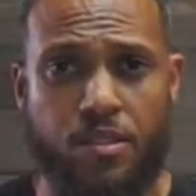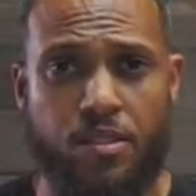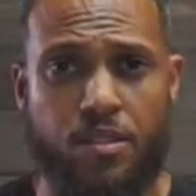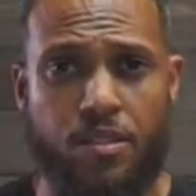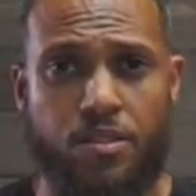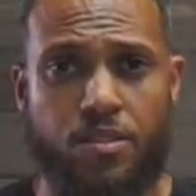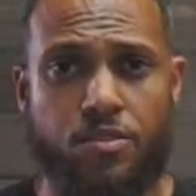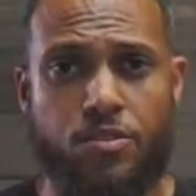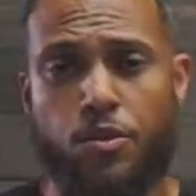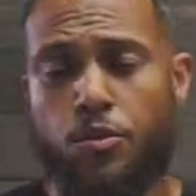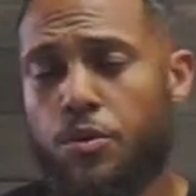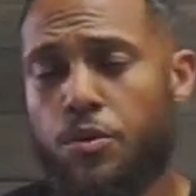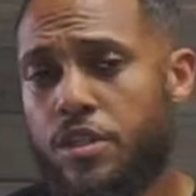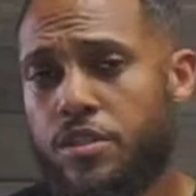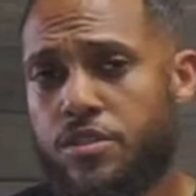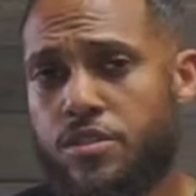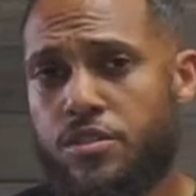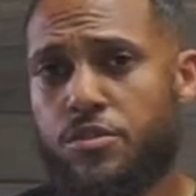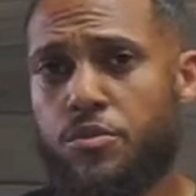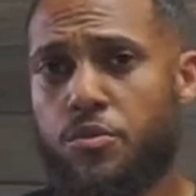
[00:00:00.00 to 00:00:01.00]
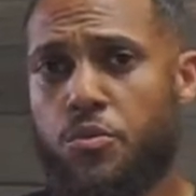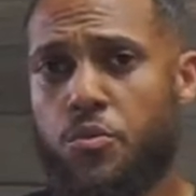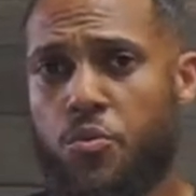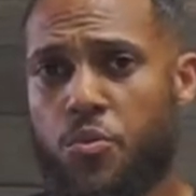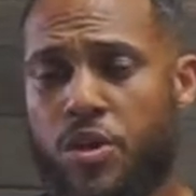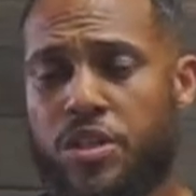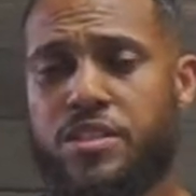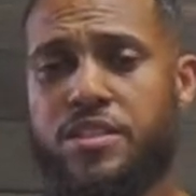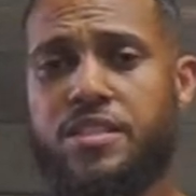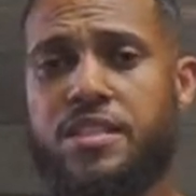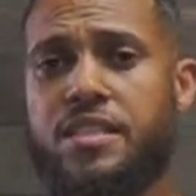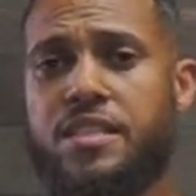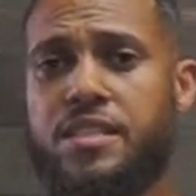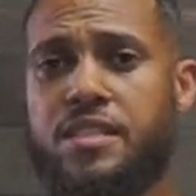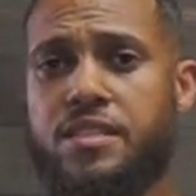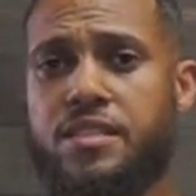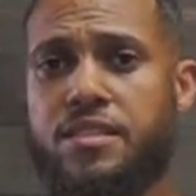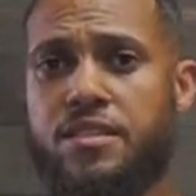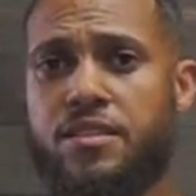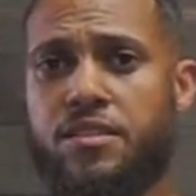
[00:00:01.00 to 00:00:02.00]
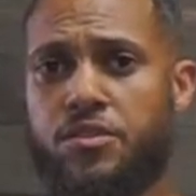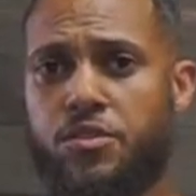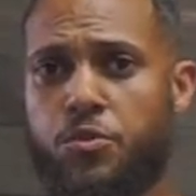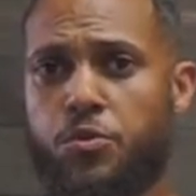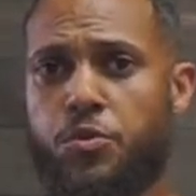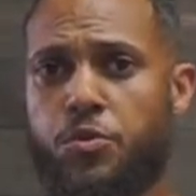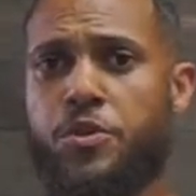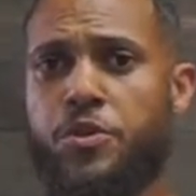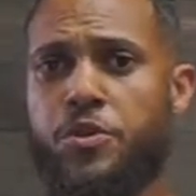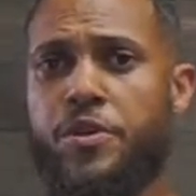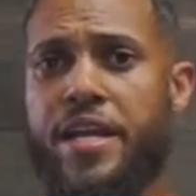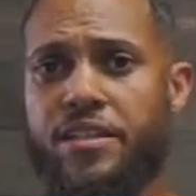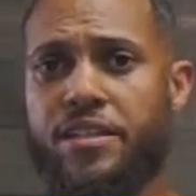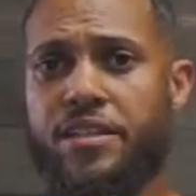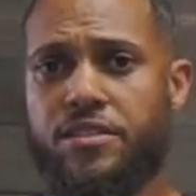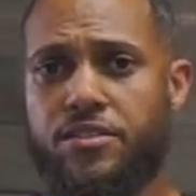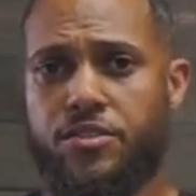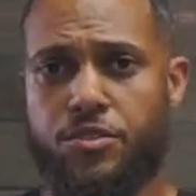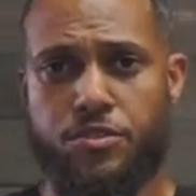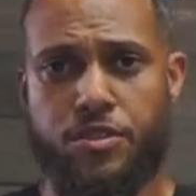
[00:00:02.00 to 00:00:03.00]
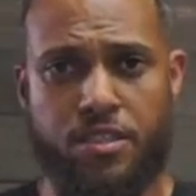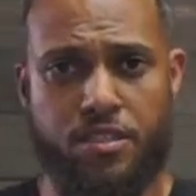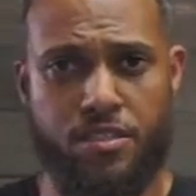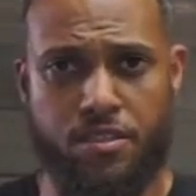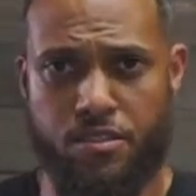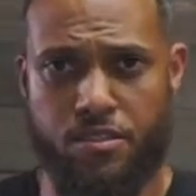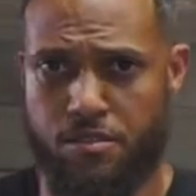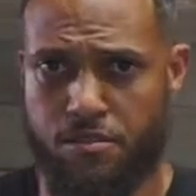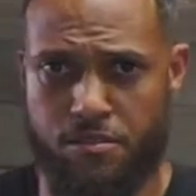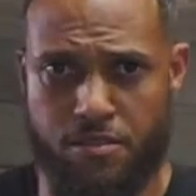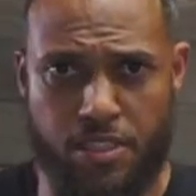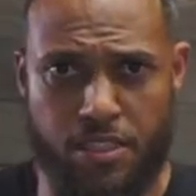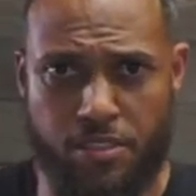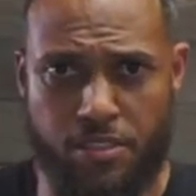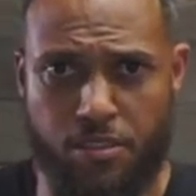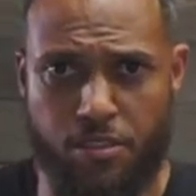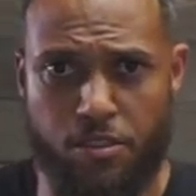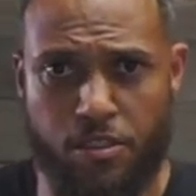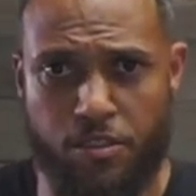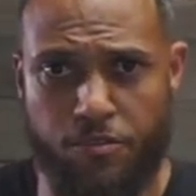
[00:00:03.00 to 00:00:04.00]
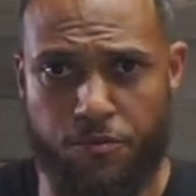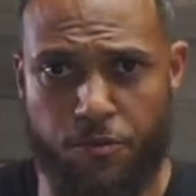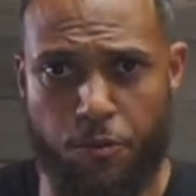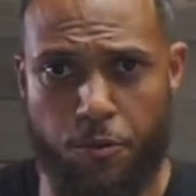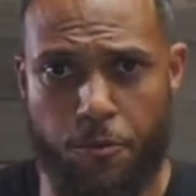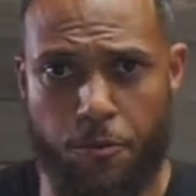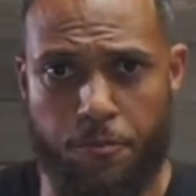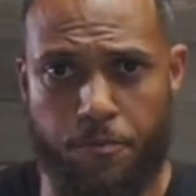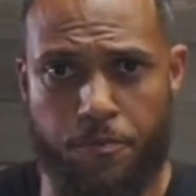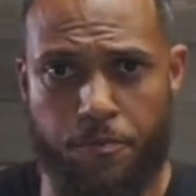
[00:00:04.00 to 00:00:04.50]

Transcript: So what is the real answer that they're looking for?